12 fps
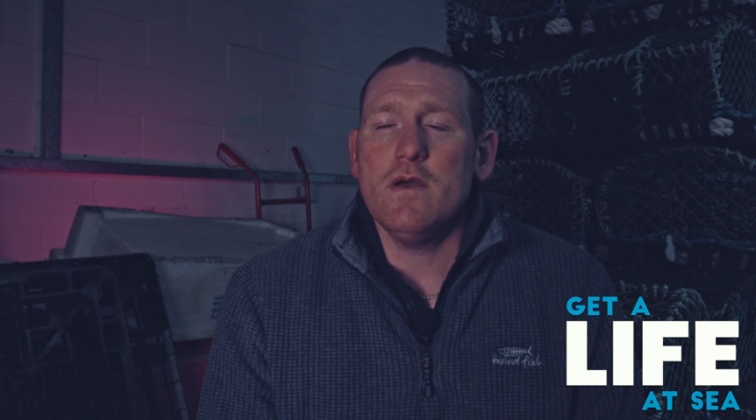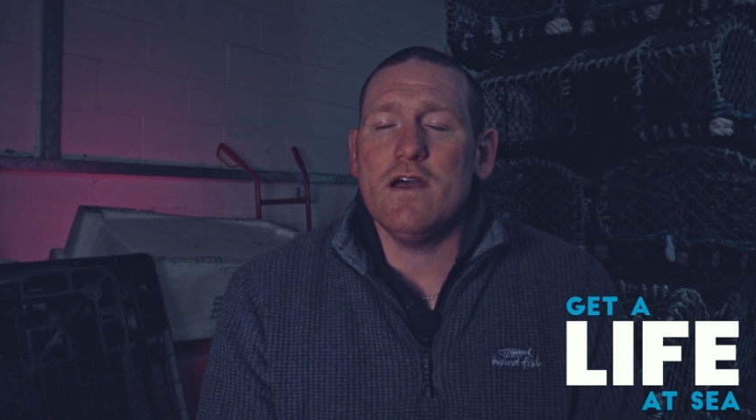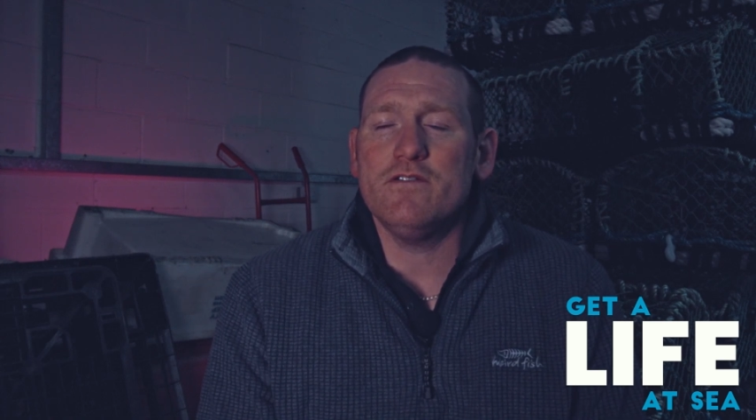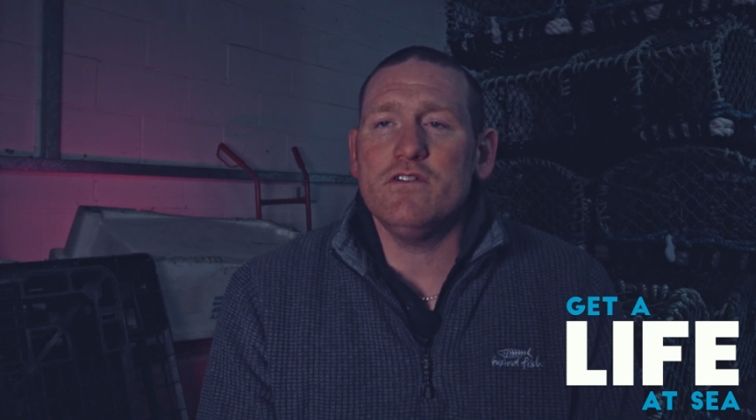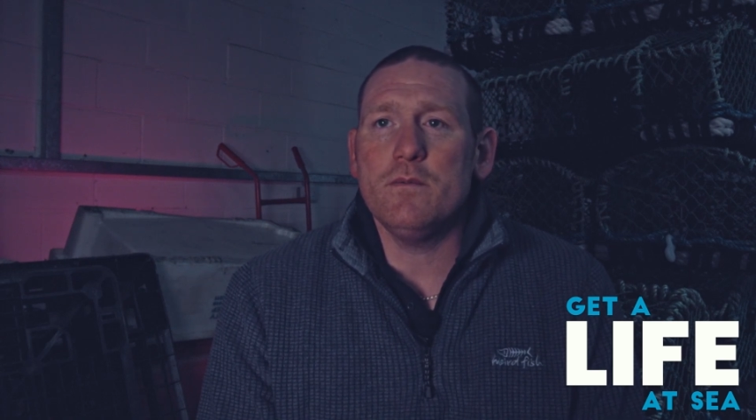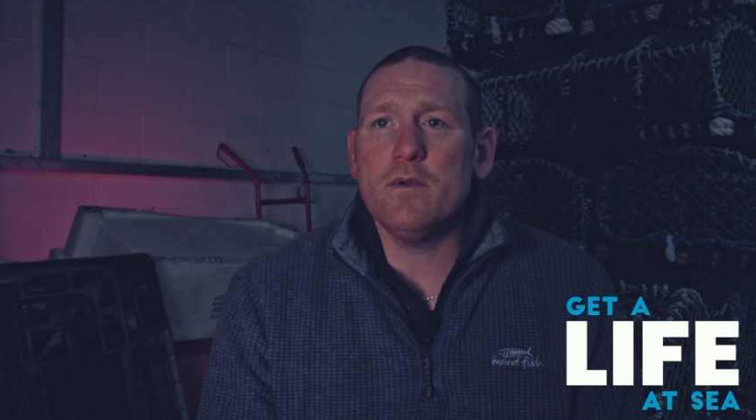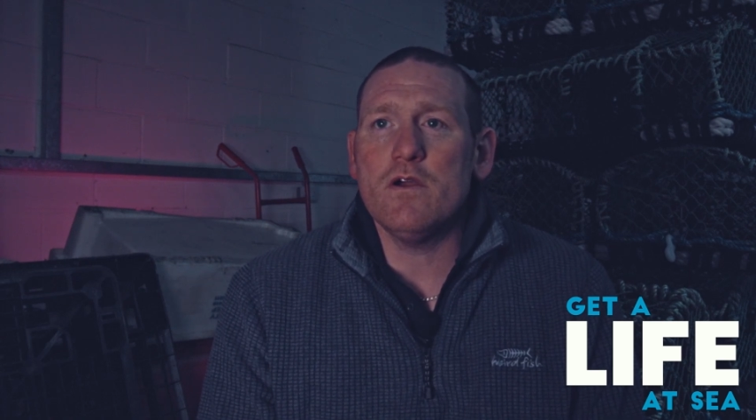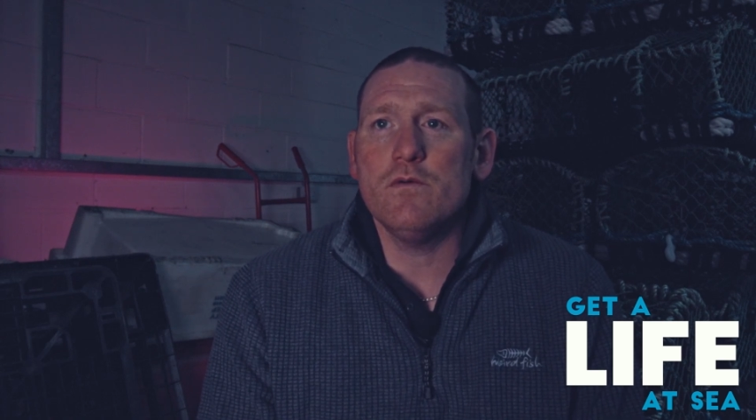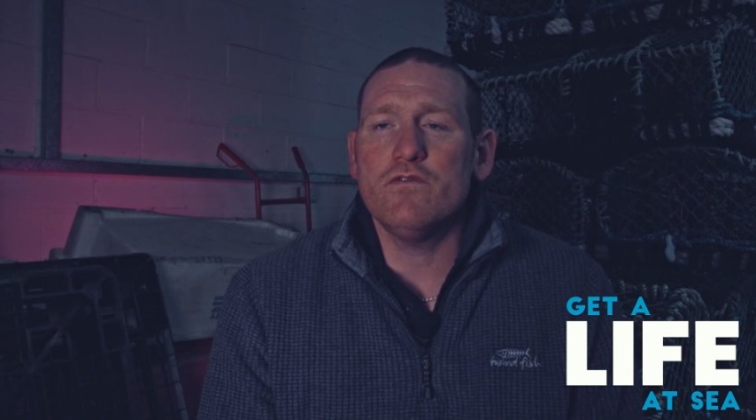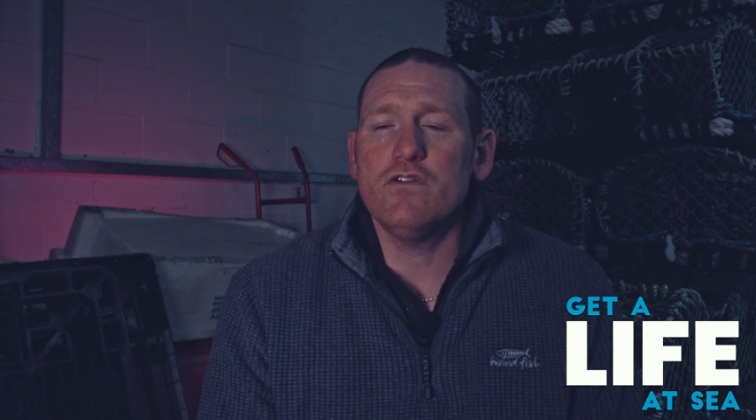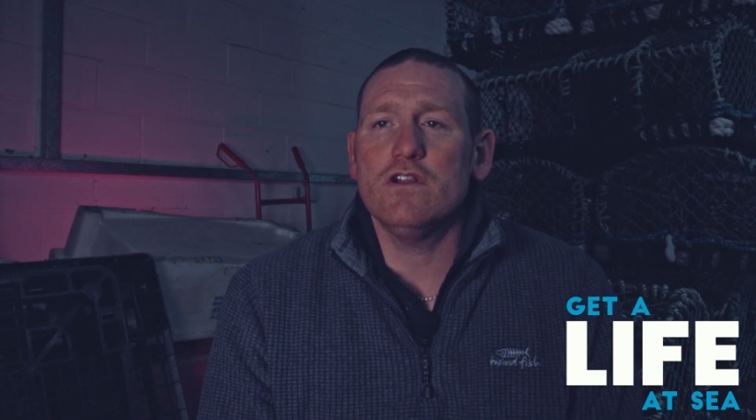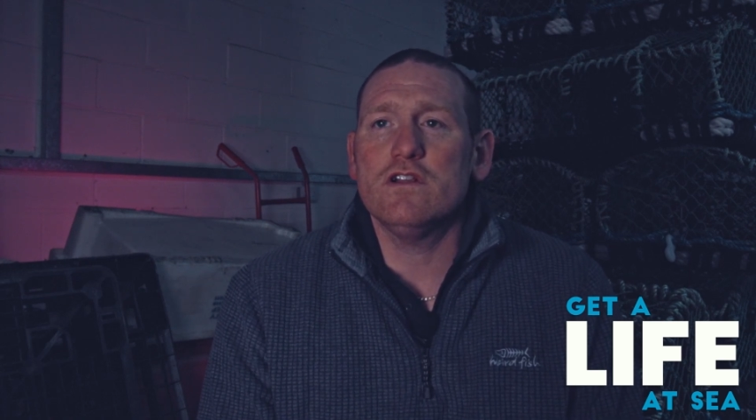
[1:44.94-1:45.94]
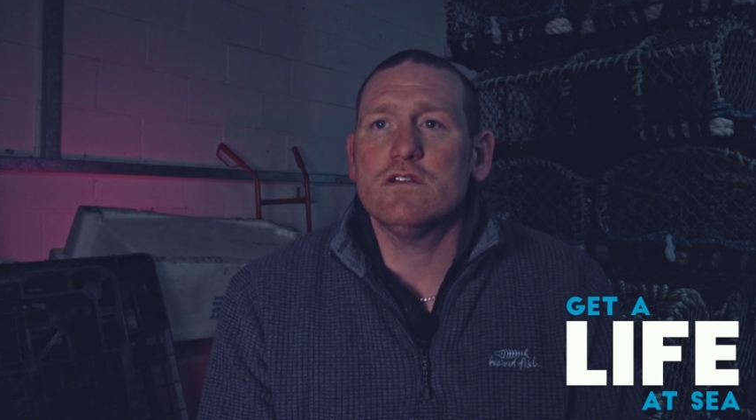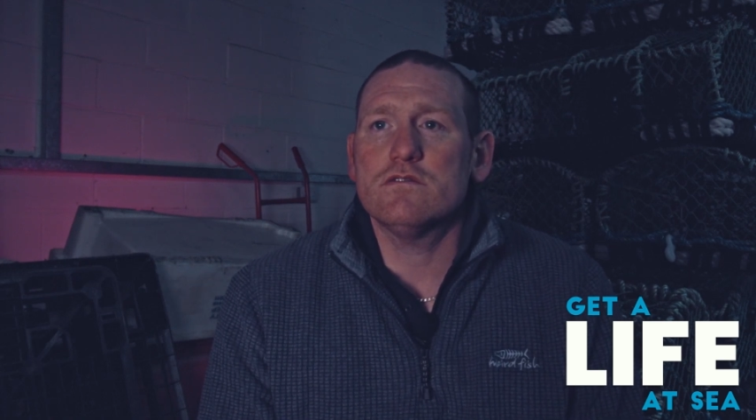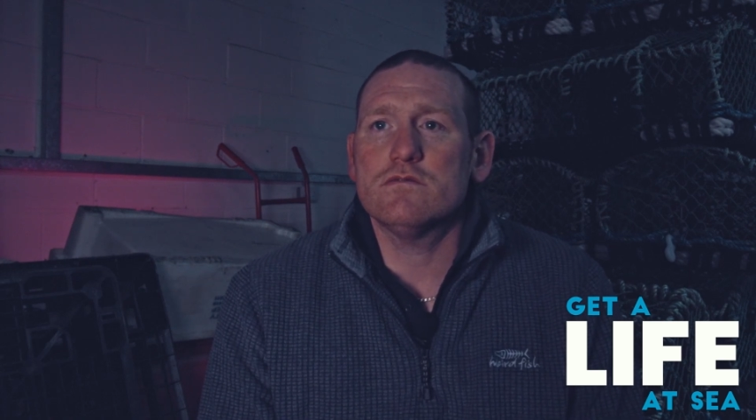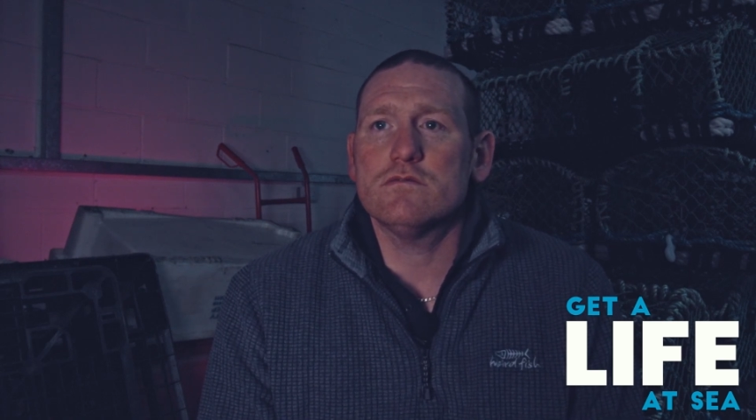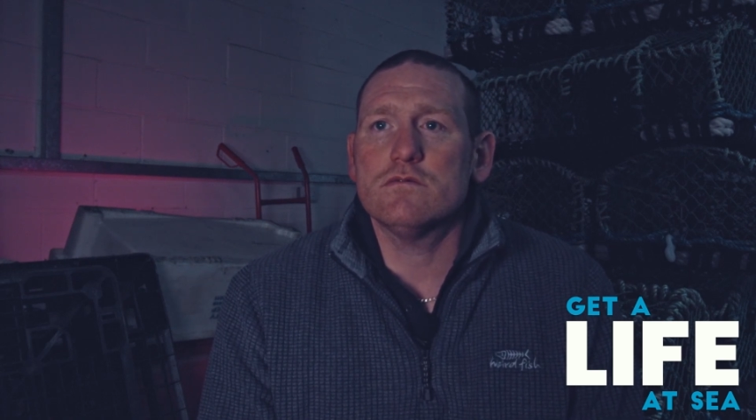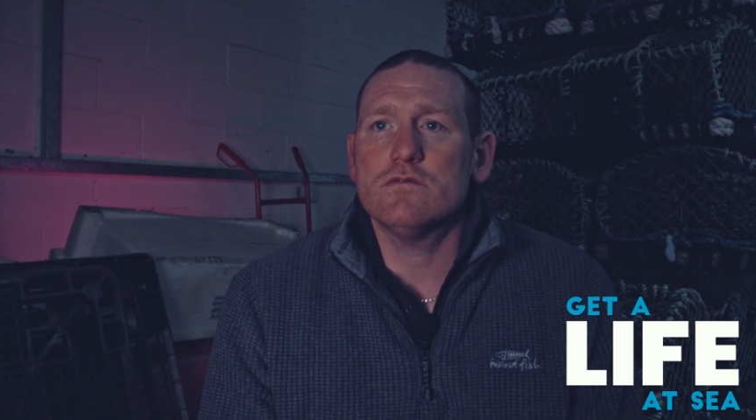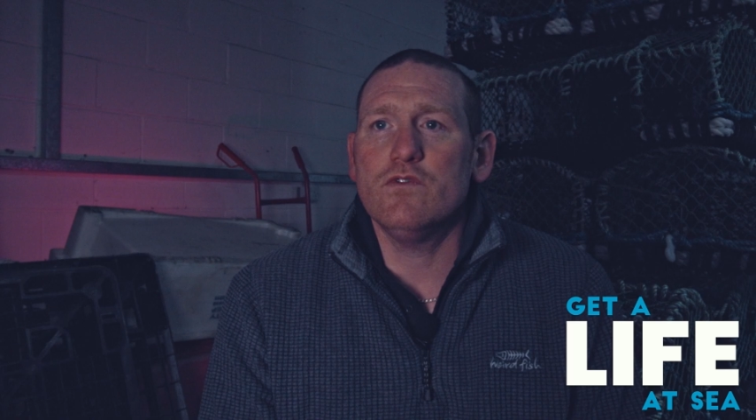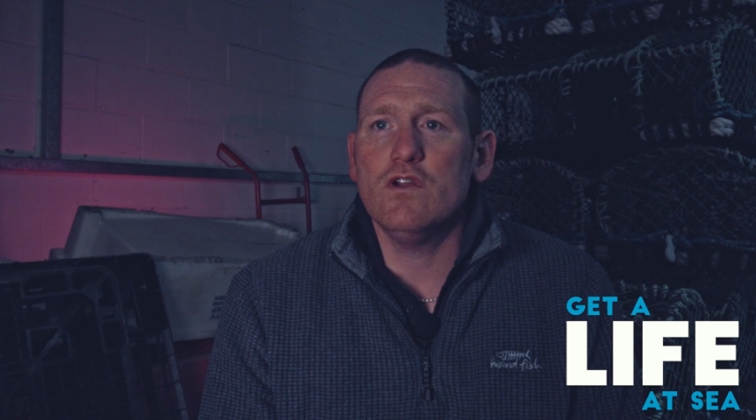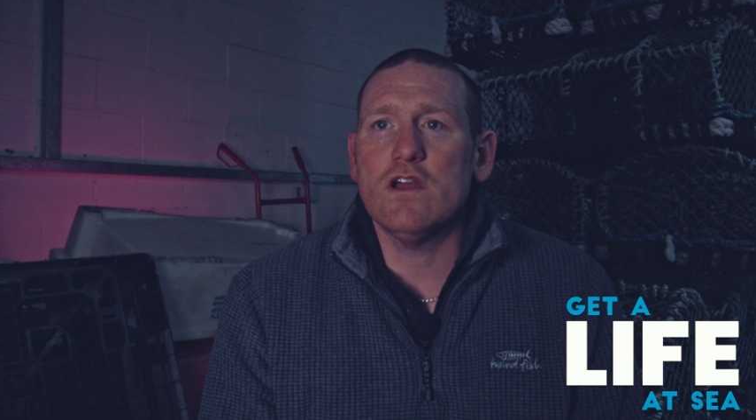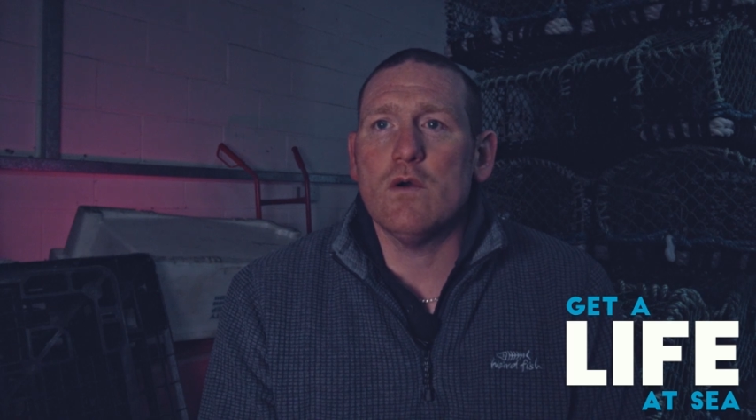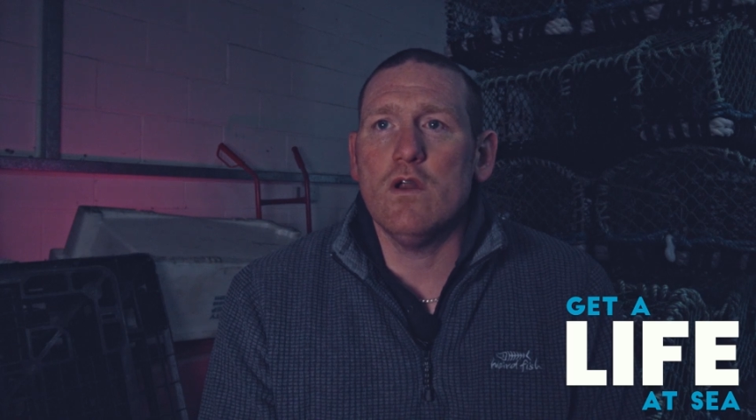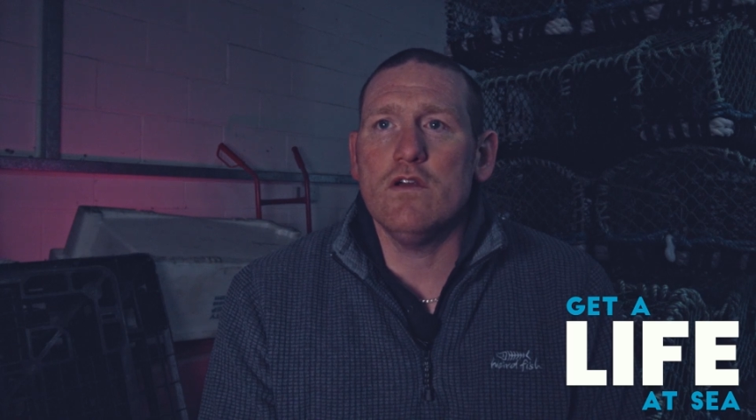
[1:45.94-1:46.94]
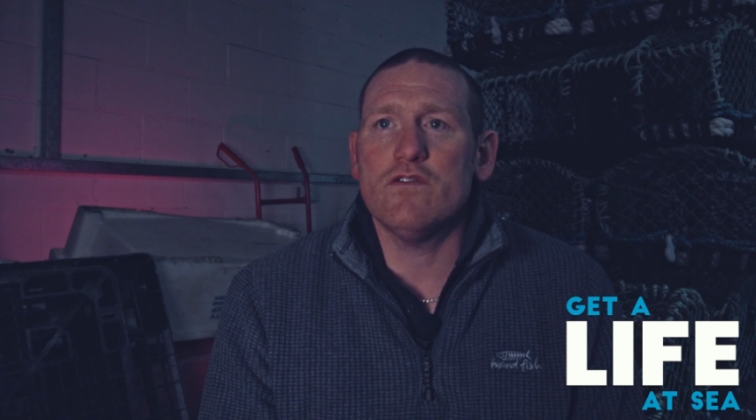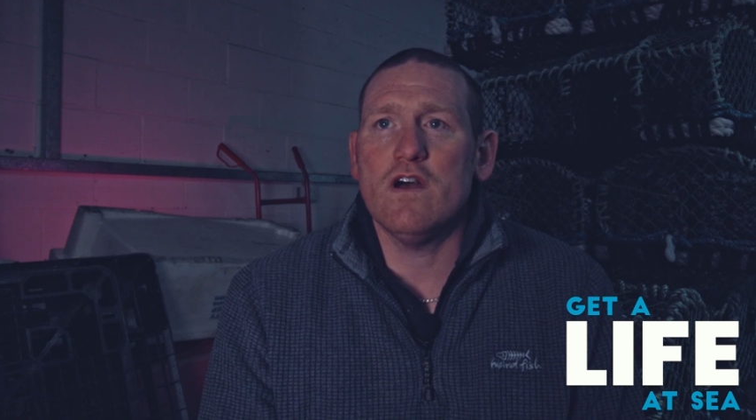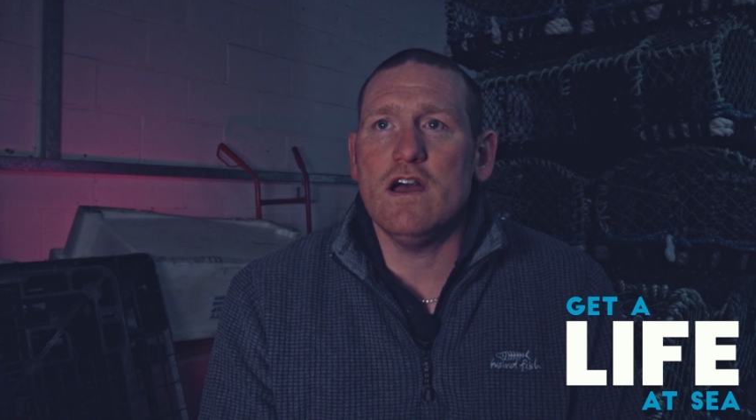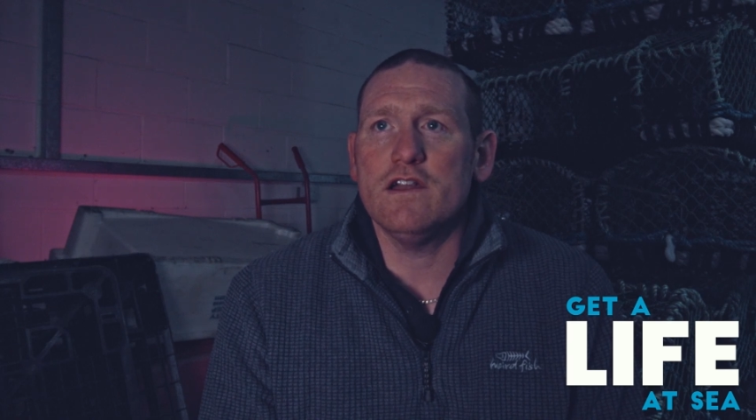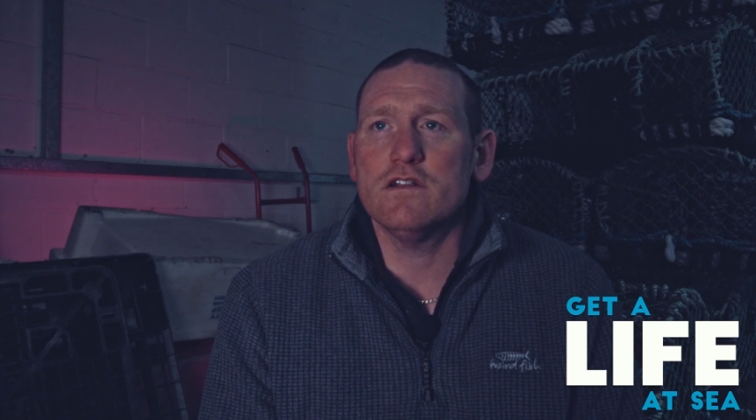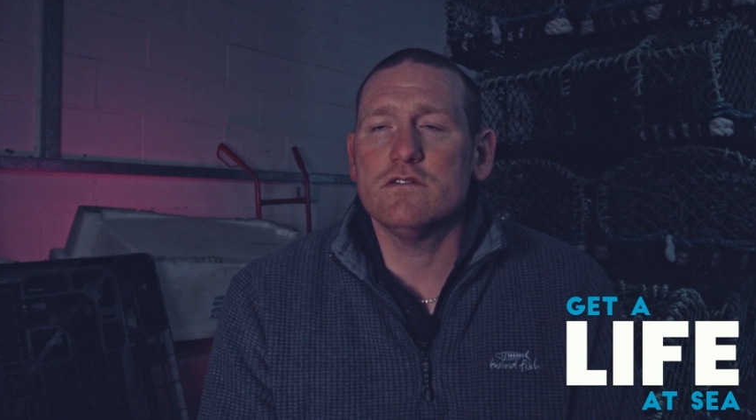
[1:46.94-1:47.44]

After you become fully qualified